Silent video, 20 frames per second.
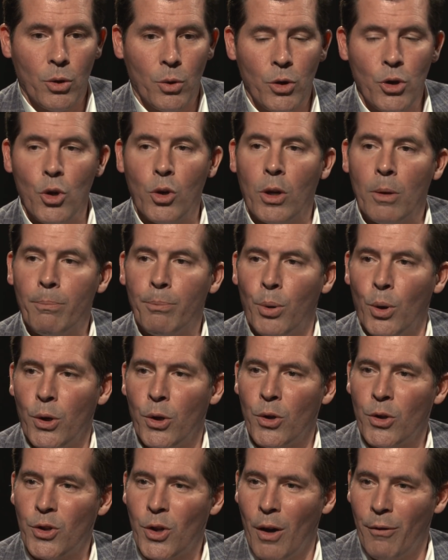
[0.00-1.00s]
you can put
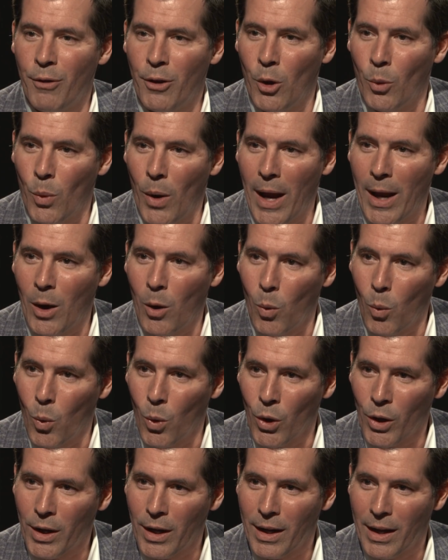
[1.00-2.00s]
yourself in the right
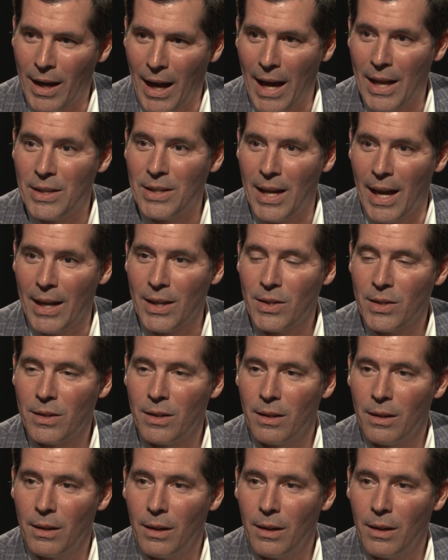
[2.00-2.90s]
work context.